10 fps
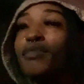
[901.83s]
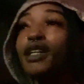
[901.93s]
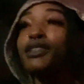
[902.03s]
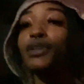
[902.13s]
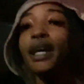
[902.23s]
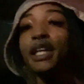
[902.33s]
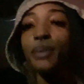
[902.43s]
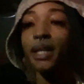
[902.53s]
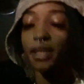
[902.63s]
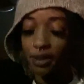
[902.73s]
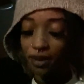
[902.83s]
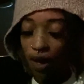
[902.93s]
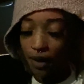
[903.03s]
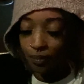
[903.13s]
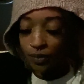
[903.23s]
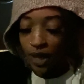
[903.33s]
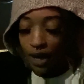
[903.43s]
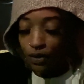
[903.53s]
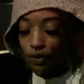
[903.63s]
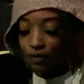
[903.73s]
So anyways, I
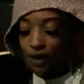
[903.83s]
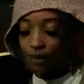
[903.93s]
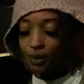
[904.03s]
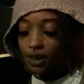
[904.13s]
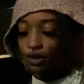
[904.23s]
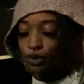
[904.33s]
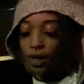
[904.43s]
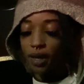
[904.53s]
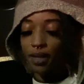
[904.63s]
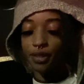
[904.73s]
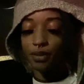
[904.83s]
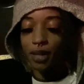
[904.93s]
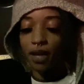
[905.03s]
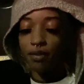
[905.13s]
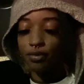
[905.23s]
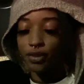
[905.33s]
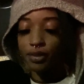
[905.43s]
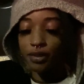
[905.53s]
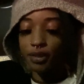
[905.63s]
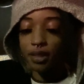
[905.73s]
don't know if I updated you guys when I
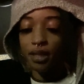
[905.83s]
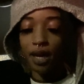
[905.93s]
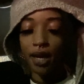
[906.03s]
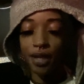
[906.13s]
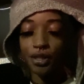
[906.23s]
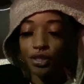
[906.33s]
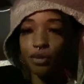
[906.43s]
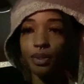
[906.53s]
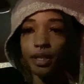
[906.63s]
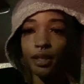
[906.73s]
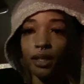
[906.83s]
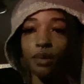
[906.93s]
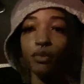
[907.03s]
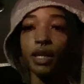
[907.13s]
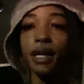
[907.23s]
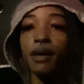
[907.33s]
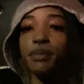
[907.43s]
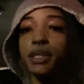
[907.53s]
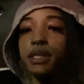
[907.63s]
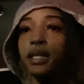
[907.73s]
first got to the club. Right now I'm
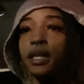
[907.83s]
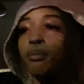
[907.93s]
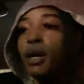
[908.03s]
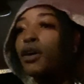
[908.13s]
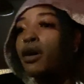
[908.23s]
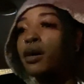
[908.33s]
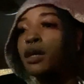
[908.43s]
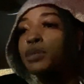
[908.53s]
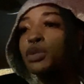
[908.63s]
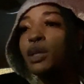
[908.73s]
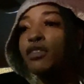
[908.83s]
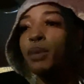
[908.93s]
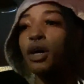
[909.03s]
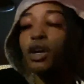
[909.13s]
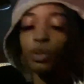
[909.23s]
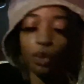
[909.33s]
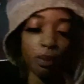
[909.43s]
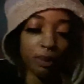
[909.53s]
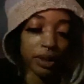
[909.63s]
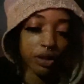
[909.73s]
sitting in my car. I'm just waiting for my car to warm
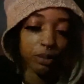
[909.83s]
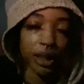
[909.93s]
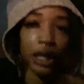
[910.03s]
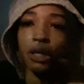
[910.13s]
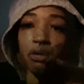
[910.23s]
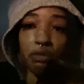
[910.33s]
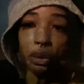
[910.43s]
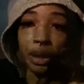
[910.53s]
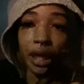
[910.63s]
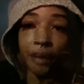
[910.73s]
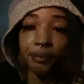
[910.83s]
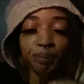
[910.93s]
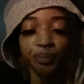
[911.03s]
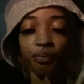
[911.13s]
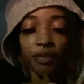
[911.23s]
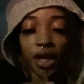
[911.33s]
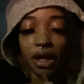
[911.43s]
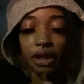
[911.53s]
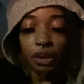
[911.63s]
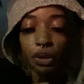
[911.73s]
up a little bit and I'm rolling a
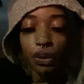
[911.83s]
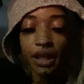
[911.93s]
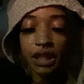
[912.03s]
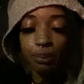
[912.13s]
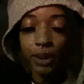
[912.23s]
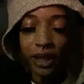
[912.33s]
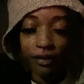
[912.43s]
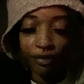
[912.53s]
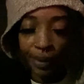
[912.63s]
little quick spliff.